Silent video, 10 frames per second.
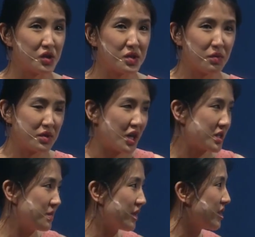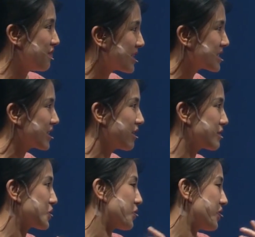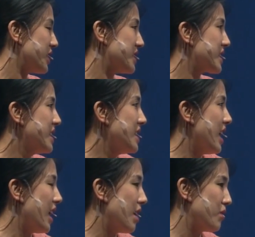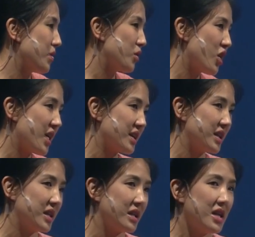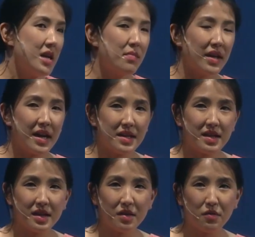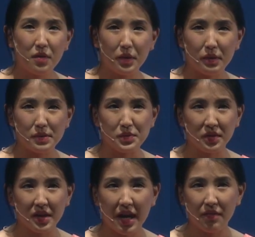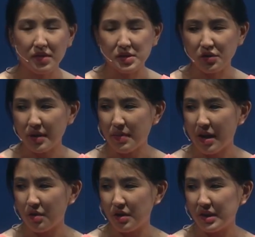And so we talked about the investigative stories, the blogging, but I think photos really have this great power.